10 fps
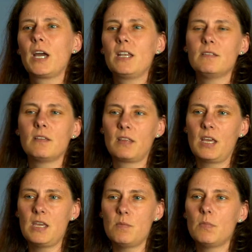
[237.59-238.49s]
at is a
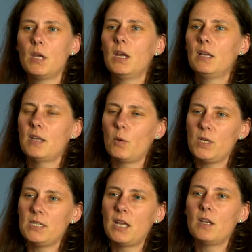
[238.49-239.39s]
theme that
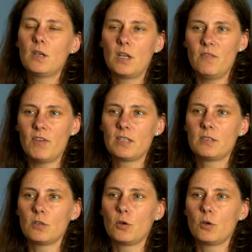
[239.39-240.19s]
we then invest